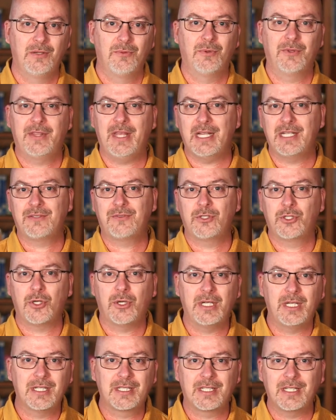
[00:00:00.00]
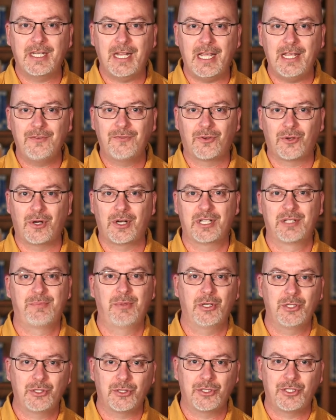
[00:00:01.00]
Well, thanks for joining us today for our
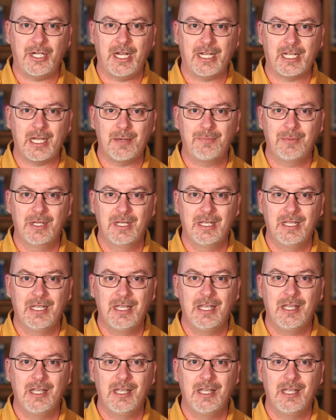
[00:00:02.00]
spiritual checkup.